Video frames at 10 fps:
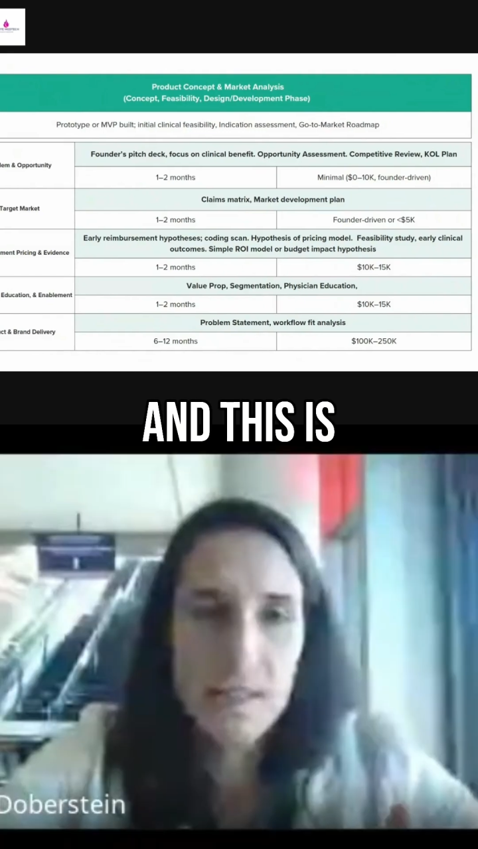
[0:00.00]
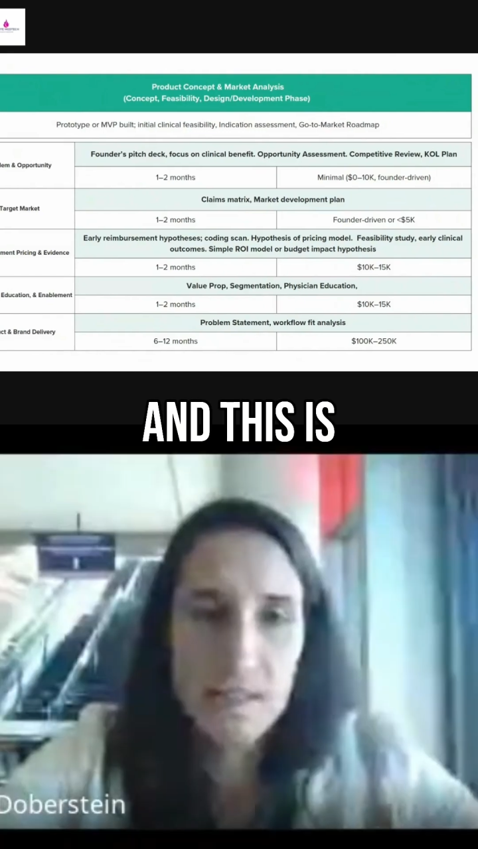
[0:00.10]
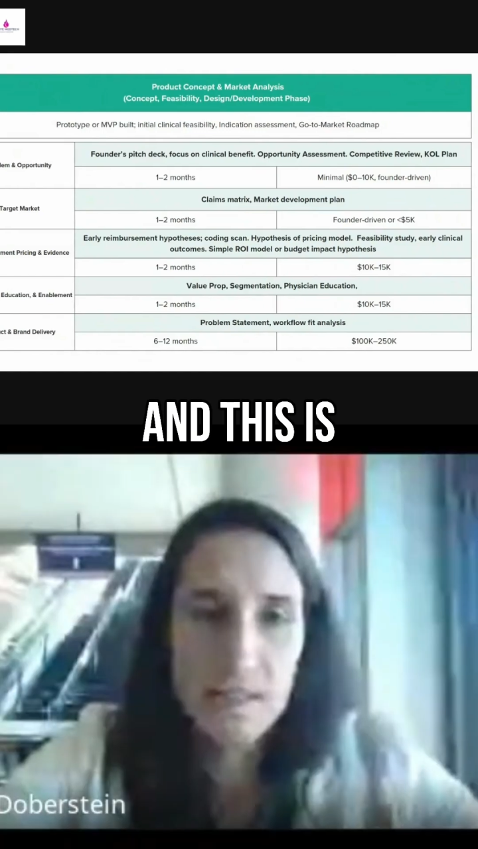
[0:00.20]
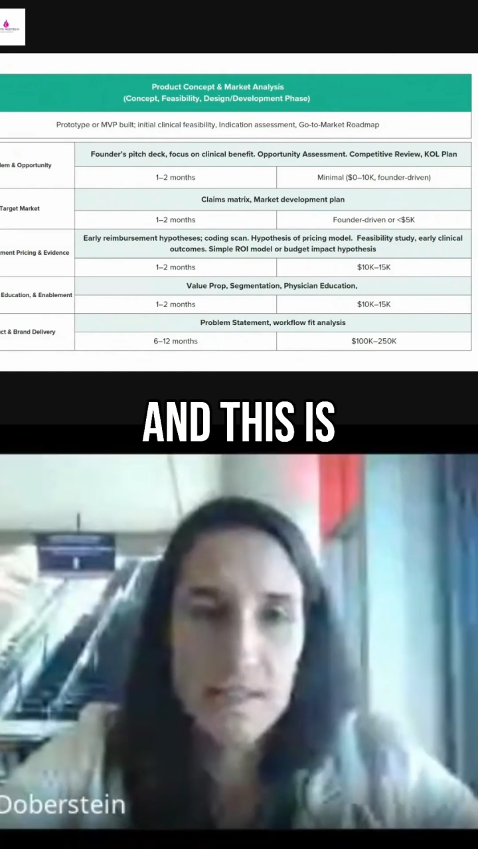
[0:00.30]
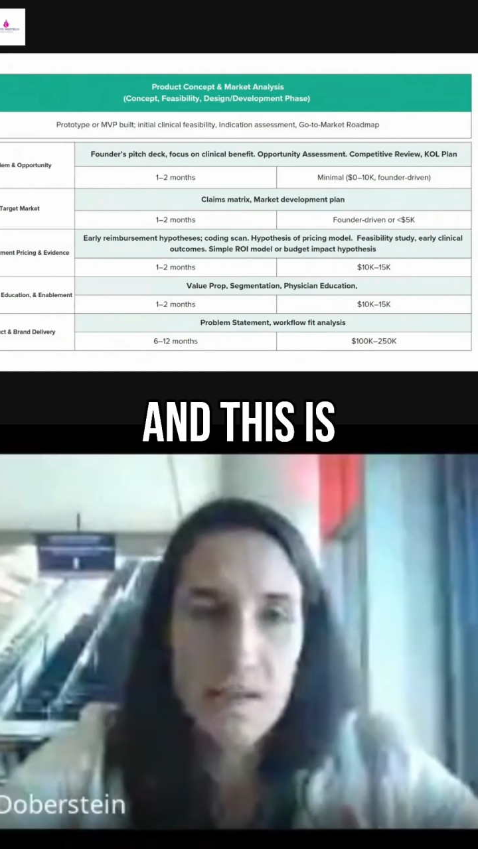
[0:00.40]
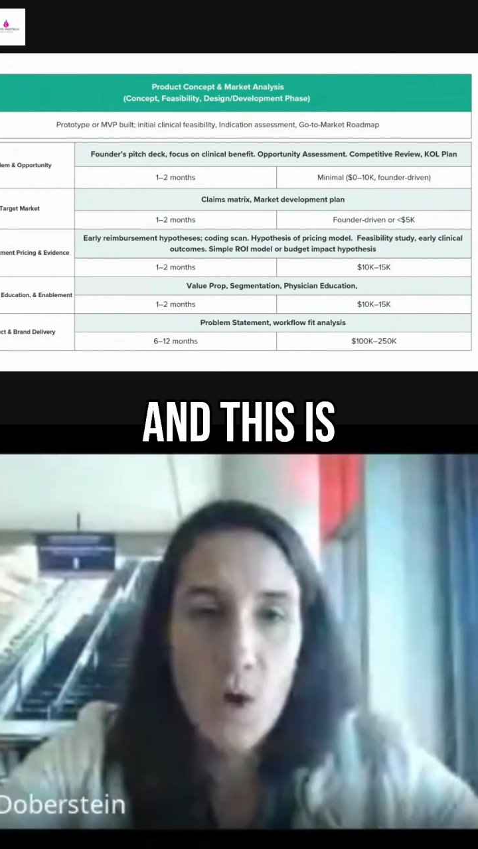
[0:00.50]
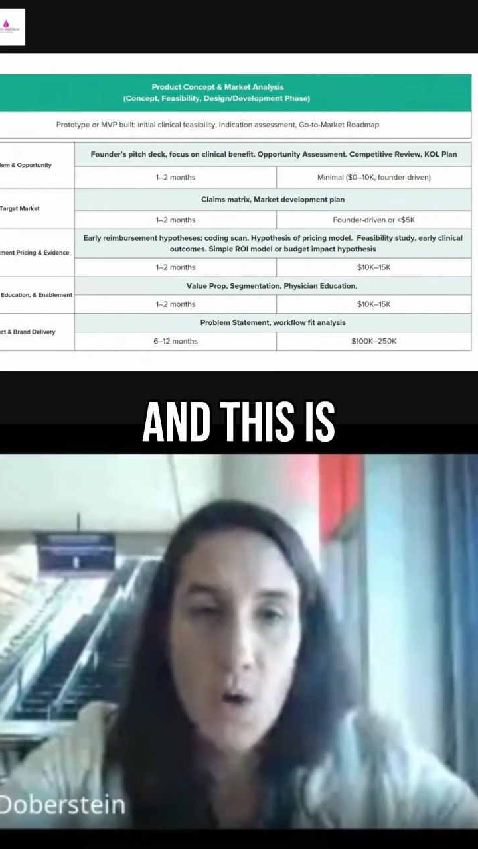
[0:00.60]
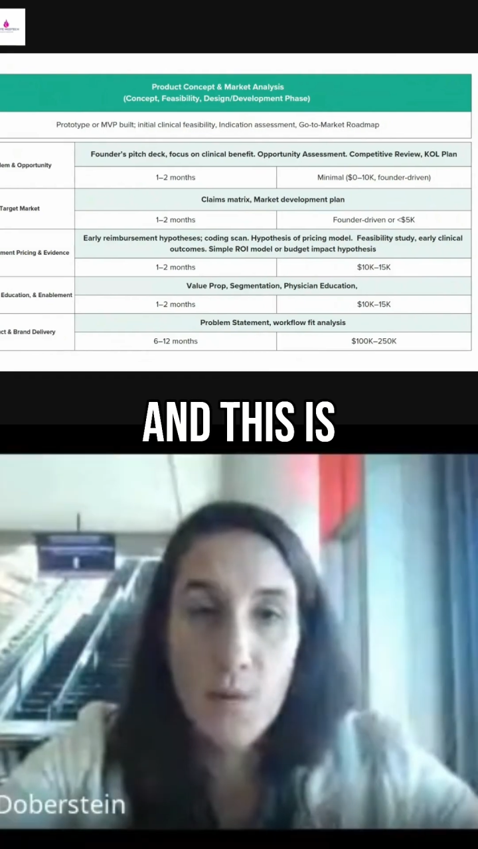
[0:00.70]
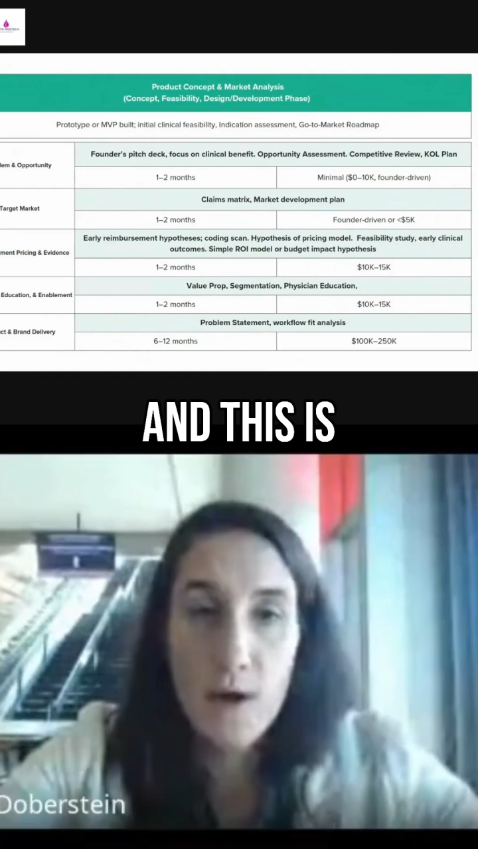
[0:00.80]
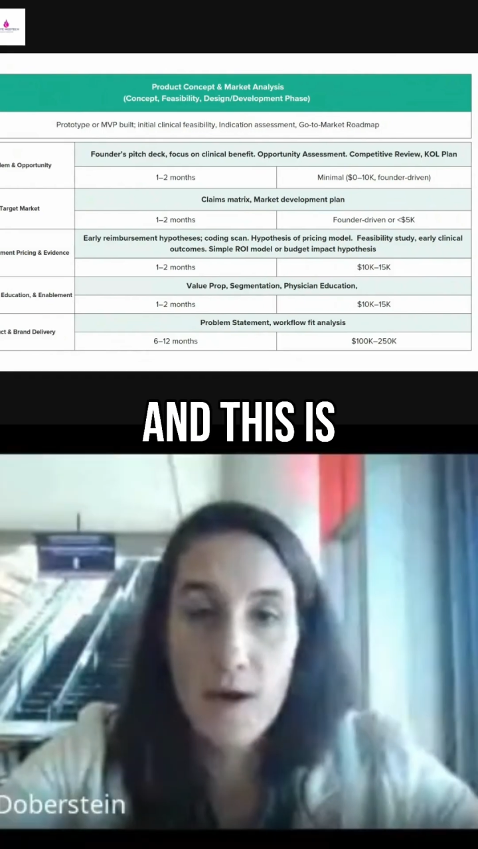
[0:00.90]
this is
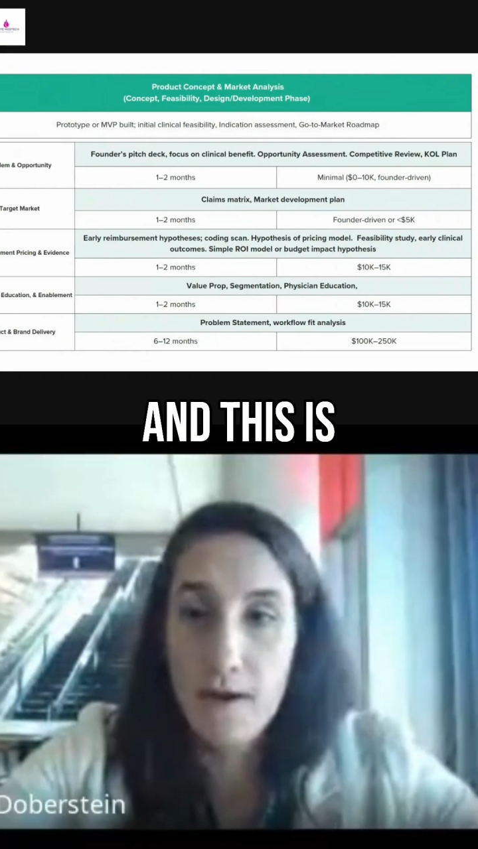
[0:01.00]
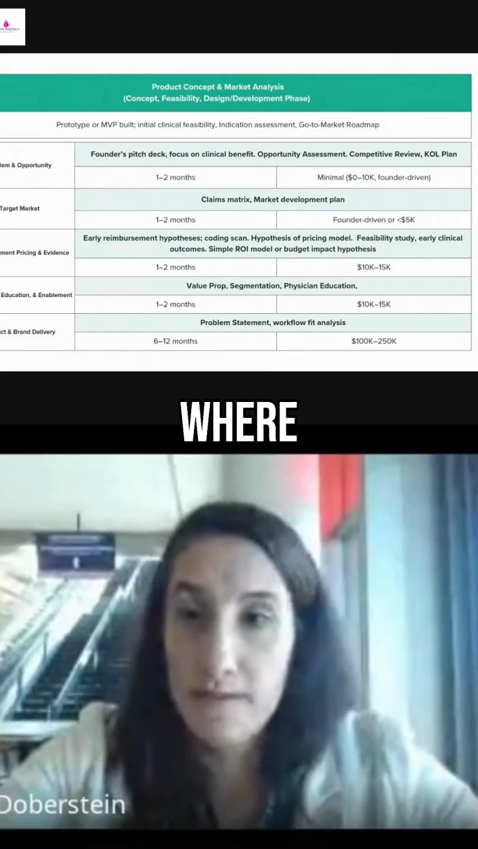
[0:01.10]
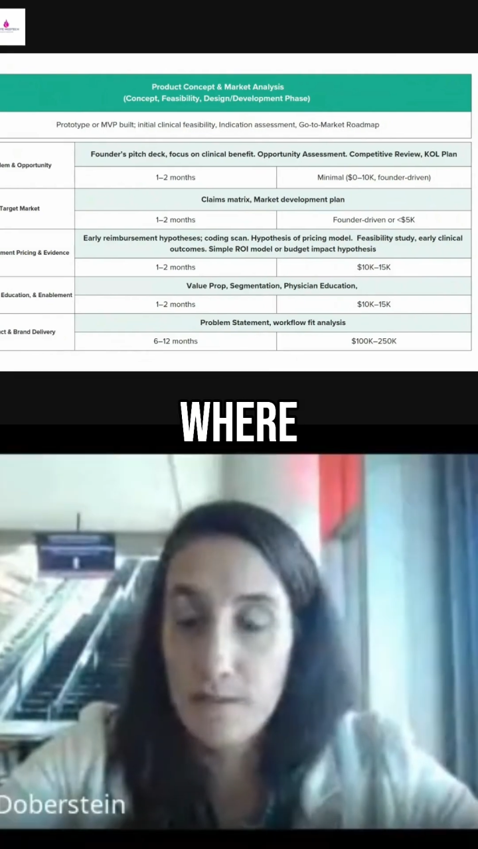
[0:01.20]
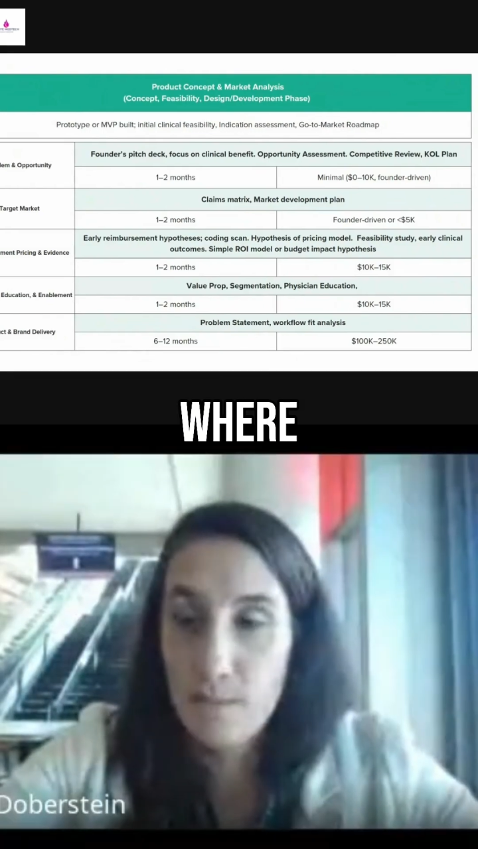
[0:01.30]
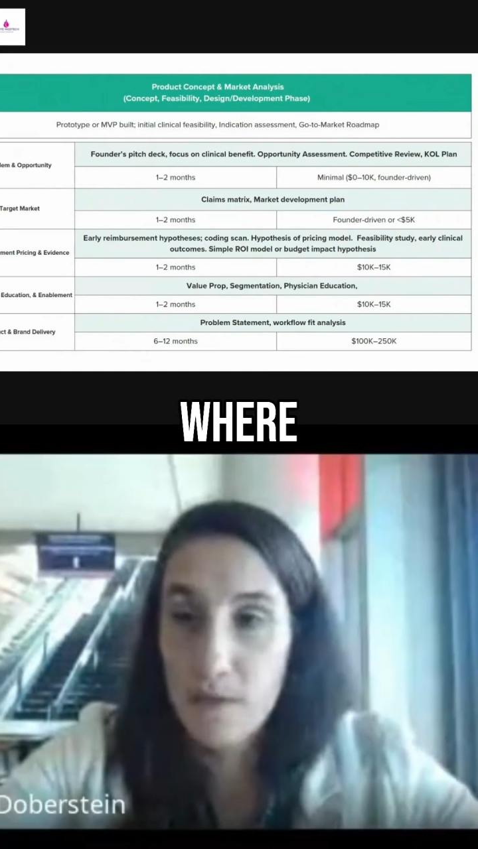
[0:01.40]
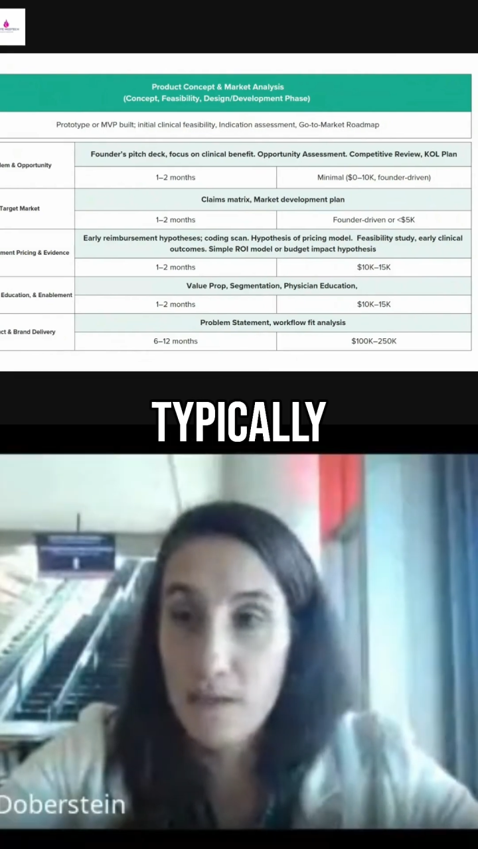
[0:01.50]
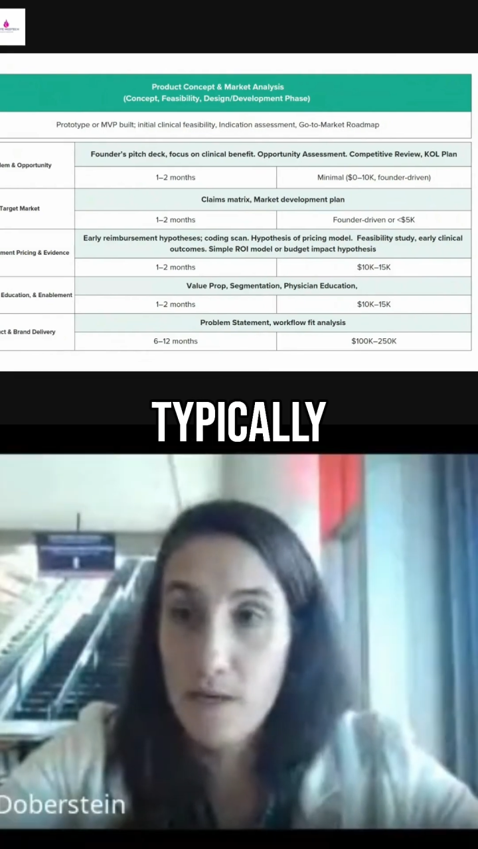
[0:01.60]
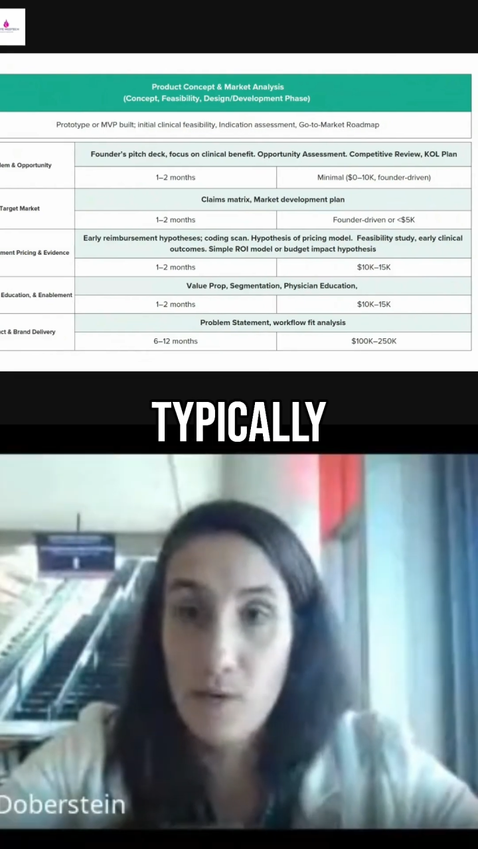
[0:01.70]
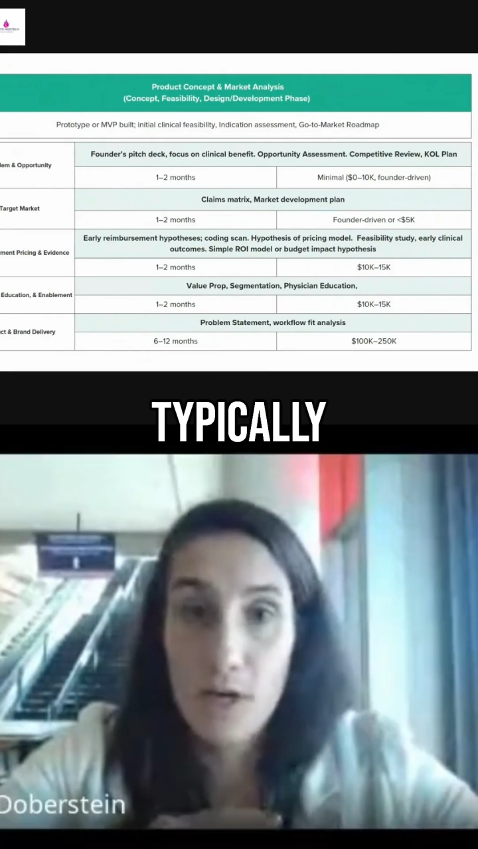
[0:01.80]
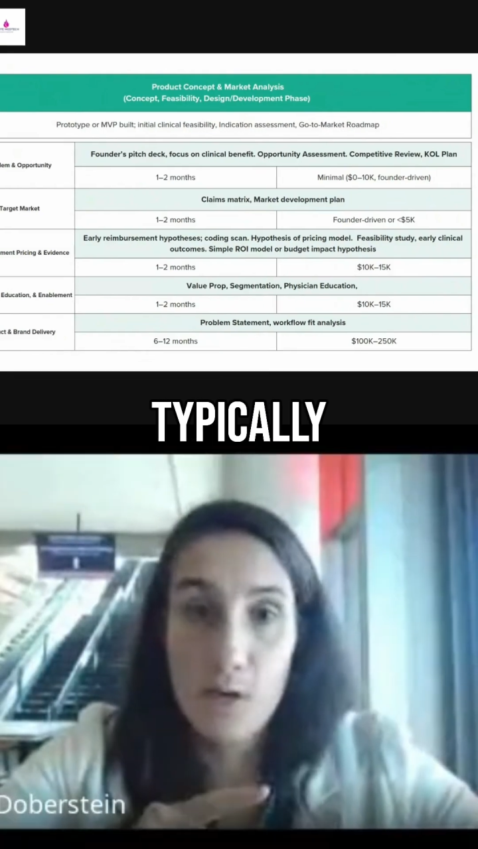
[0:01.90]
where
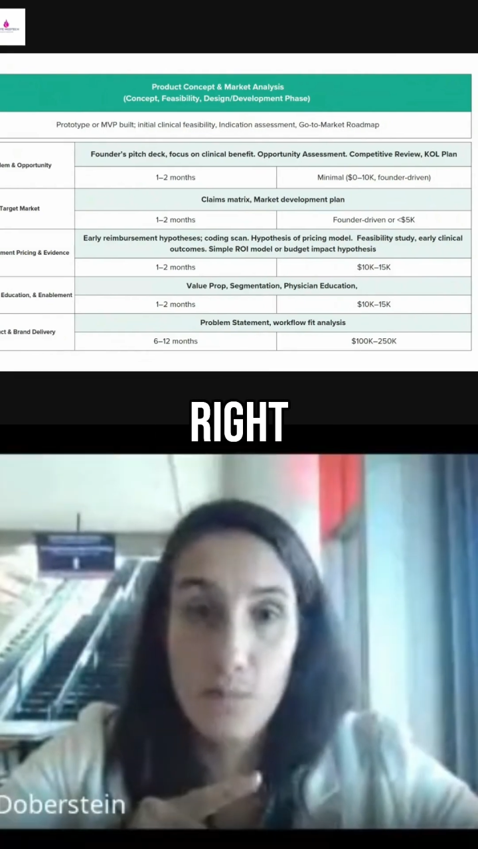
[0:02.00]
typically,